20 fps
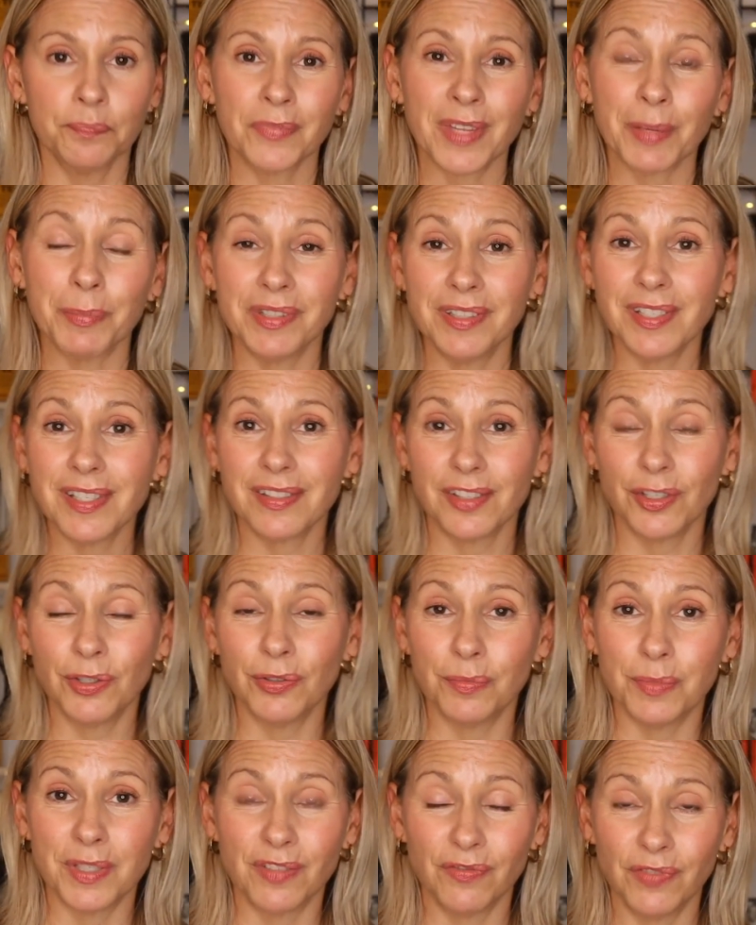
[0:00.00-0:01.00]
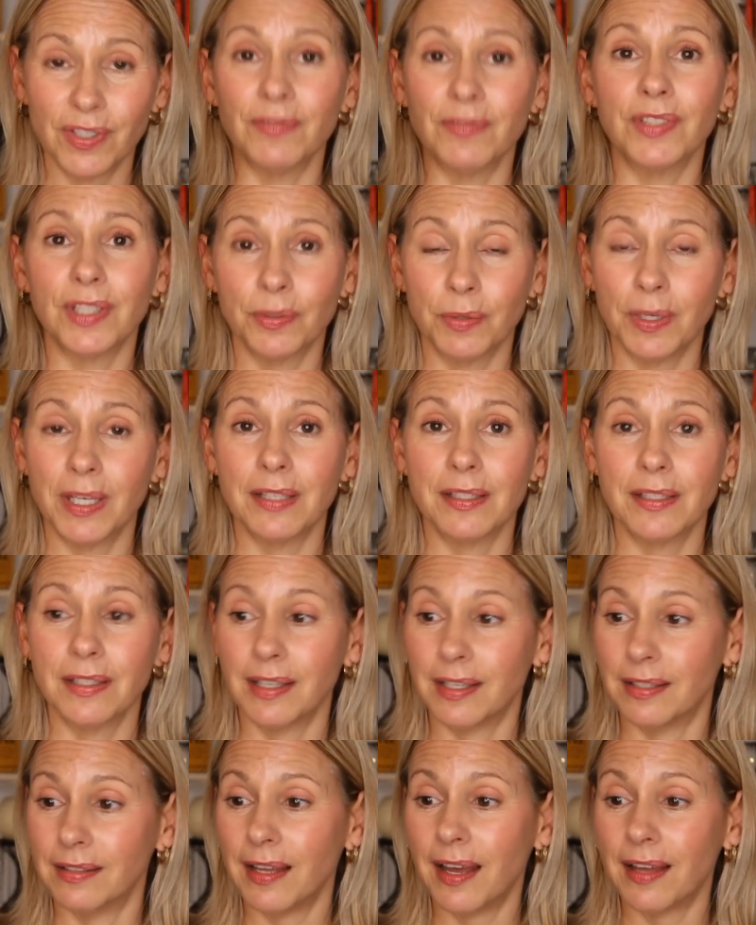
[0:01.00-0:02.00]
But this tube is 50 quid,
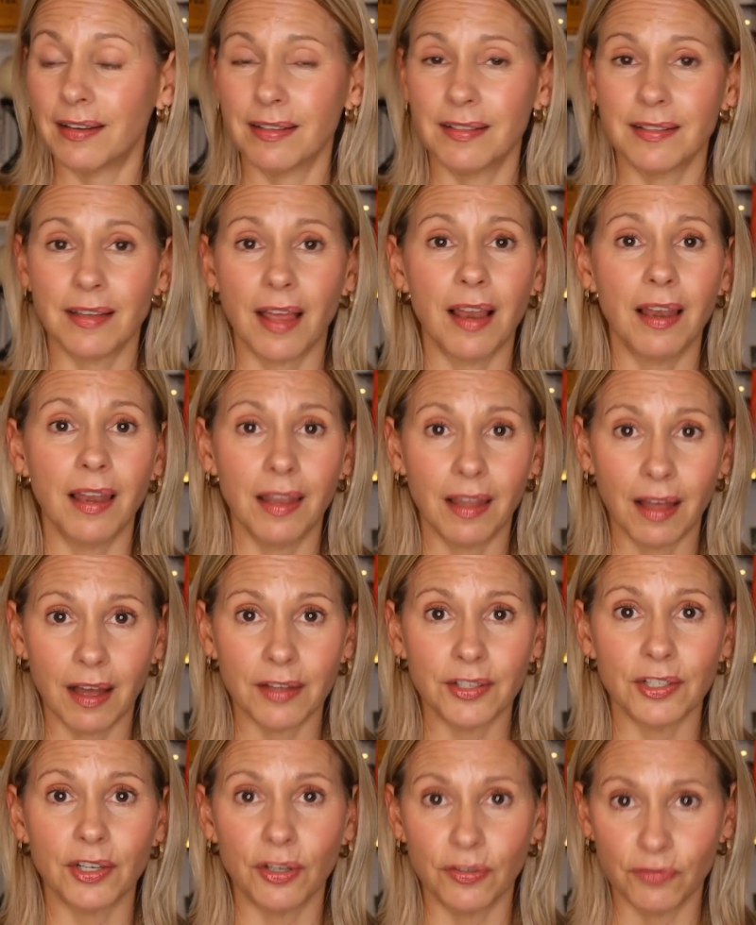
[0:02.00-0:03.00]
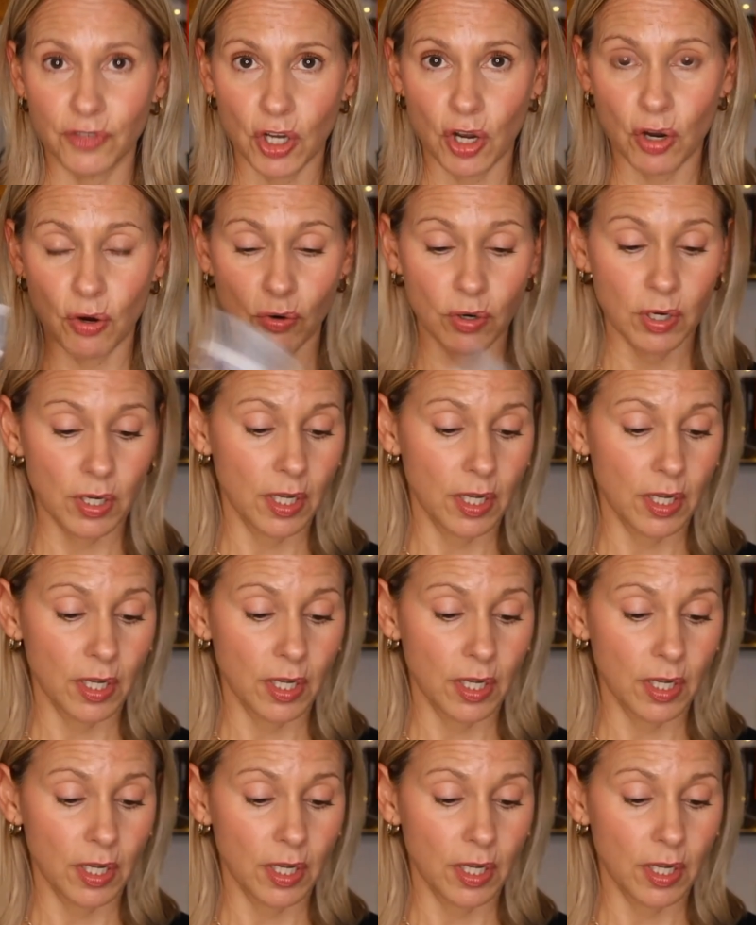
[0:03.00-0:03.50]
and that is a lot of dough.